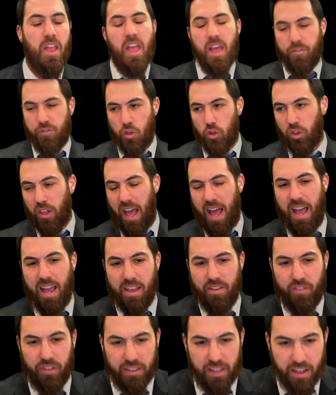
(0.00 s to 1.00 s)
you
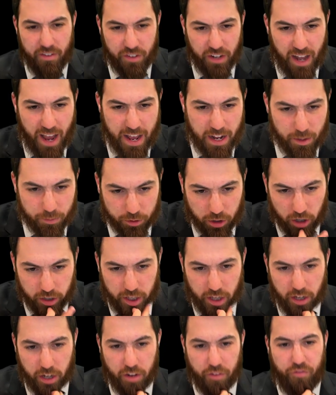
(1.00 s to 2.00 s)
leave, leave an item
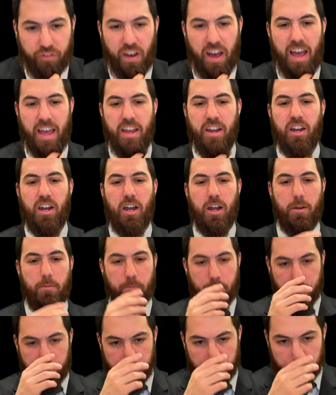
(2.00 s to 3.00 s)
cooking on a fire,
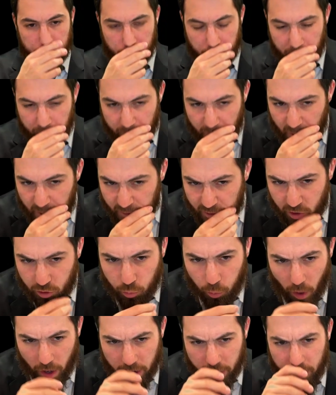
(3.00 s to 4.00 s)
this is
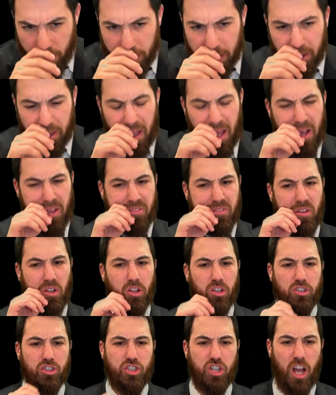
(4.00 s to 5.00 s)
one of the classical
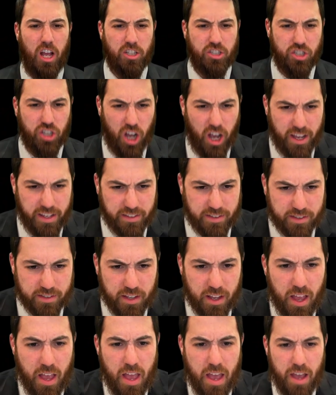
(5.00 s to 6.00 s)
chashais
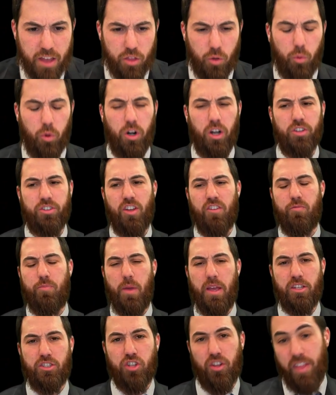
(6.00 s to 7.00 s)
in the world of
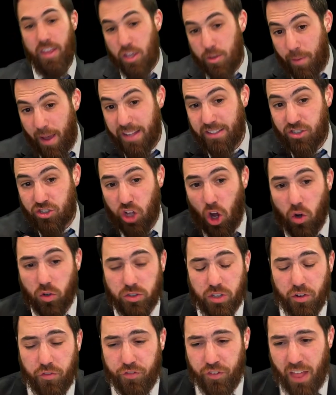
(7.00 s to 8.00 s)
Bishul, that you might stoke
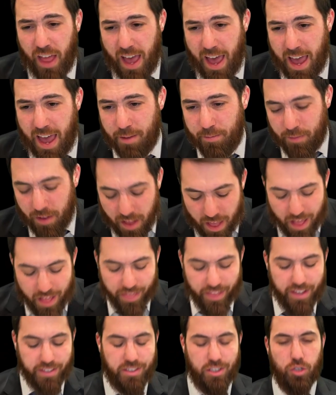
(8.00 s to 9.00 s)
the flame.
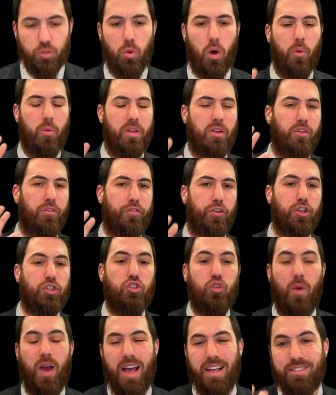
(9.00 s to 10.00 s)
This is what we refer
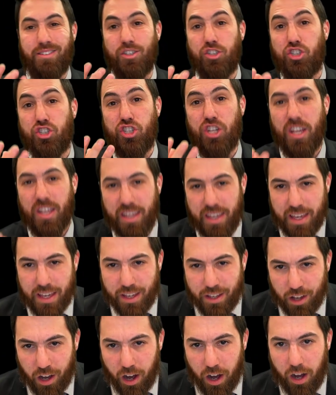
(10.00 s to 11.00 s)
to as
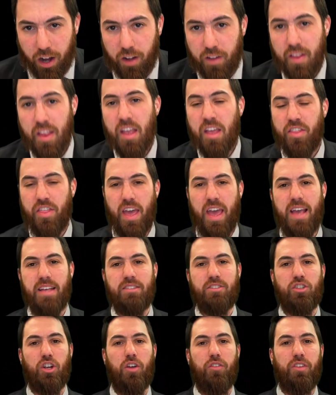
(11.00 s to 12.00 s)
shehiyah, the
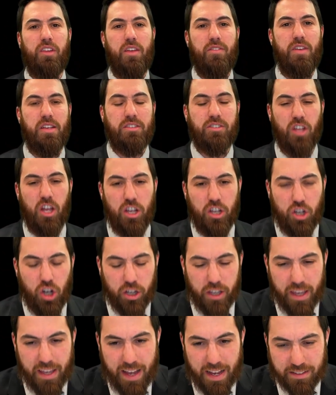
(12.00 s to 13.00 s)
isra of leaving soy
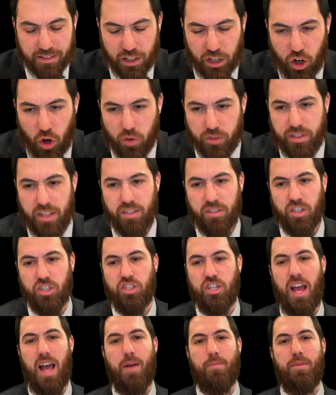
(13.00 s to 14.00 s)
cooking as it goes into
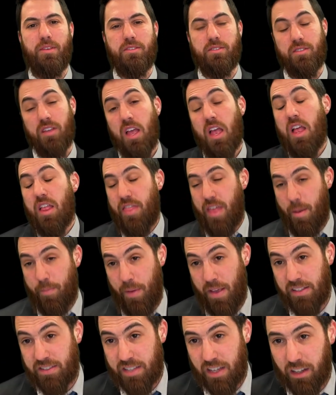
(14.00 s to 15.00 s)
Shabbos, that
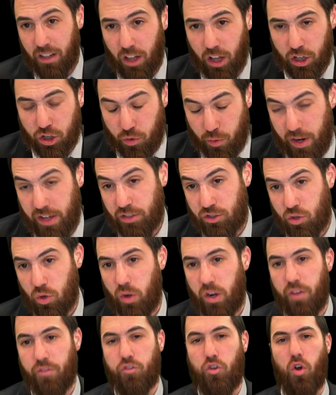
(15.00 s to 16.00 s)
Beis agrees to,
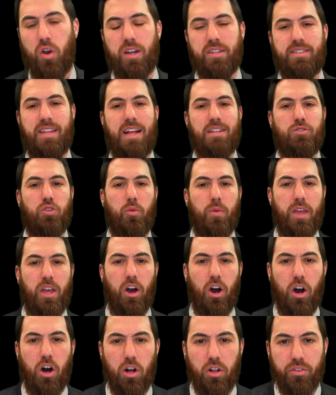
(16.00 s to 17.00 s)
and of course that's what we
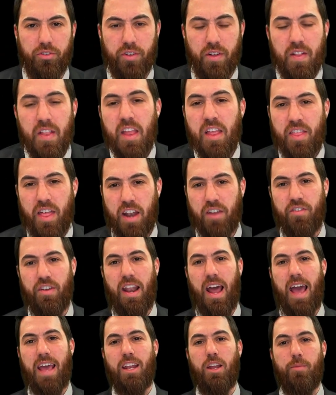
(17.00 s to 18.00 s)
hold, that if an
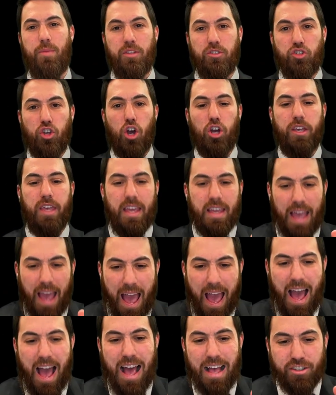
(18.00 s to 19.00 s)
item is cooking
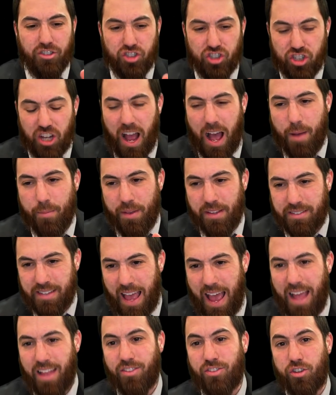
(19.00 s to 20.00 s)
as Shabbos
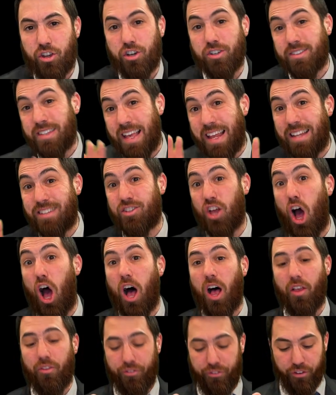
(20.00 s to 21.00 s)
enters, it is
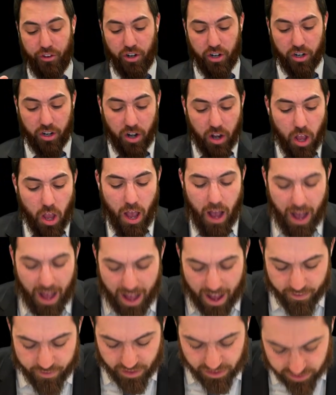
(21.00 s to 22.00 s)
ulcer.
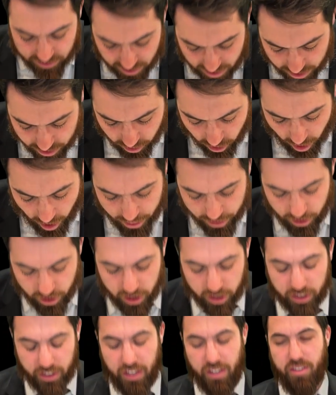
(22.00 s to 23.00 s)
Obviously, there are other
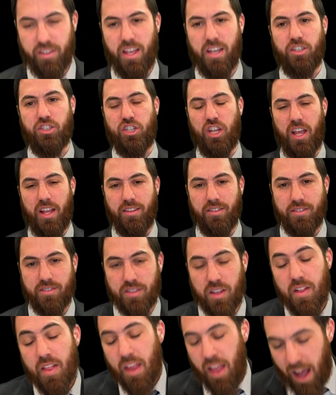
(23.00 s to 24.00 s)
conditions
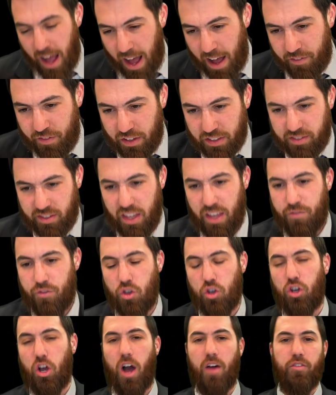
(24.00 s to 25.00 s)
Obviously, if you
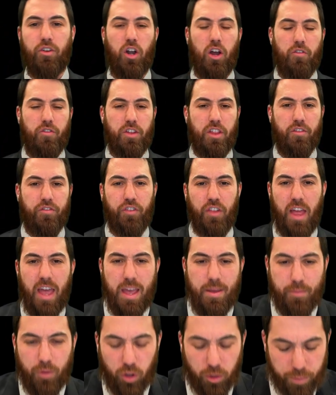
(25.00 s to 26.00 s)
cover over the
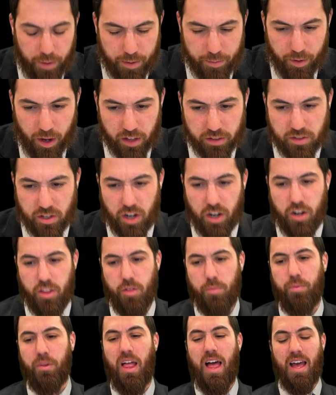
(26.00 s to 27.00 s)
flame, it will be mutter, the
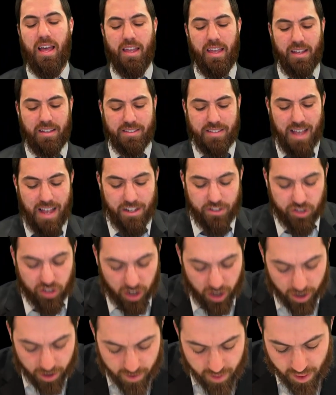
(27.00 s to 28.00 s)
blech,
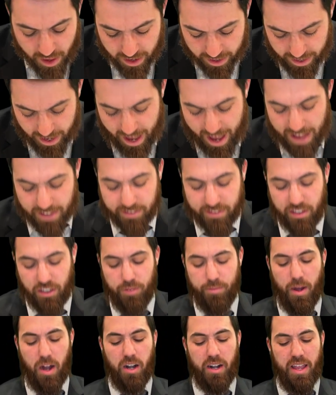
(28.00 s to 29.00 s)
etc. He Ask
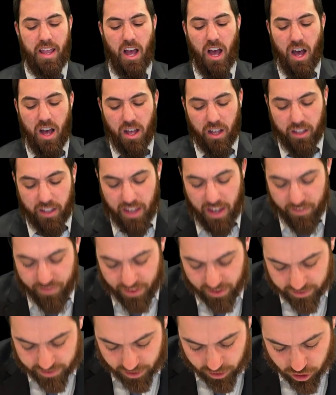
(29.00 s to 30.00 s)
Gemari Achi if
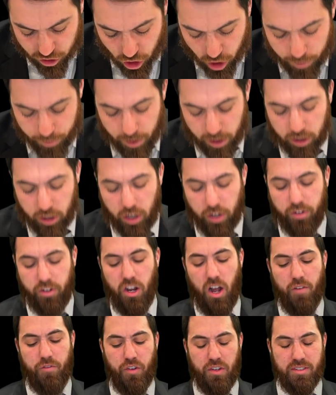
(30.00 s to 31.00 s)
this is true. Mugar
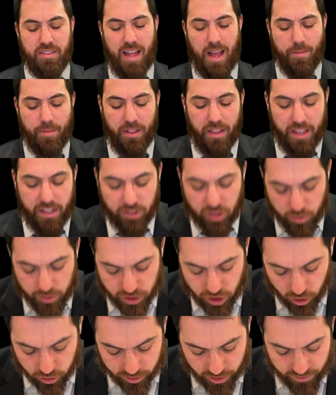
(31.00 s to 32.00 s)
Gafras Nami Legzer
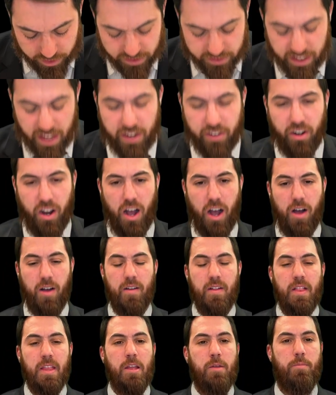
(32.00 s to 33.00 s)
shows having Xera,
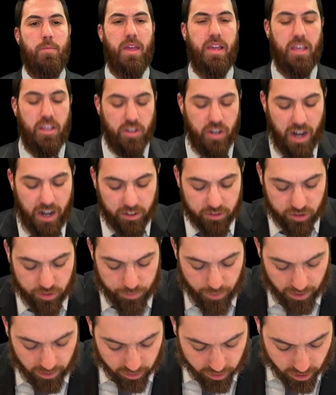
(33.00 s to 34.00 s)
making your house
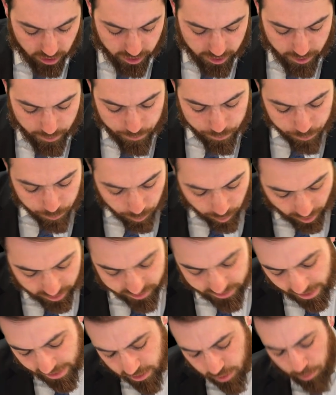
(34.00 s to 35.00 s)
smell good.
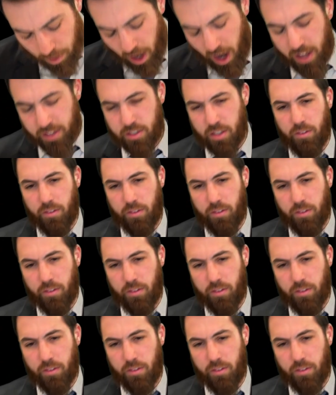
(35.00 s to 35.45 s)
Says Gemara Hasan